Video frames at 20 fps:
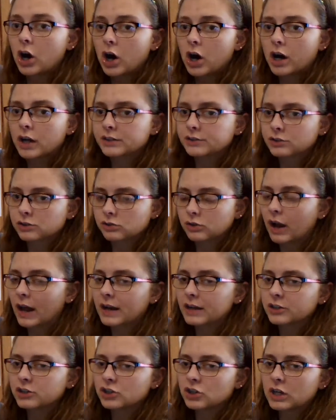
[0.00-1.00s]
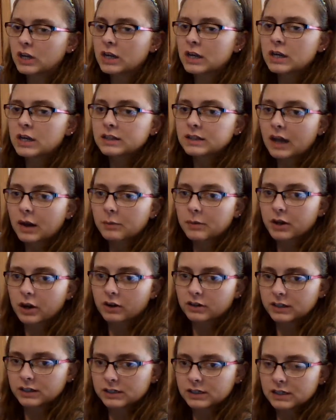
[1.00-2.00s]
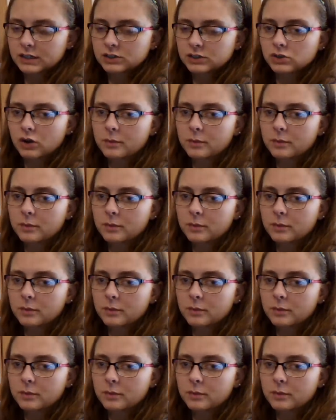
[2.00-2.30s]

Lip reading: on strategy that we already did.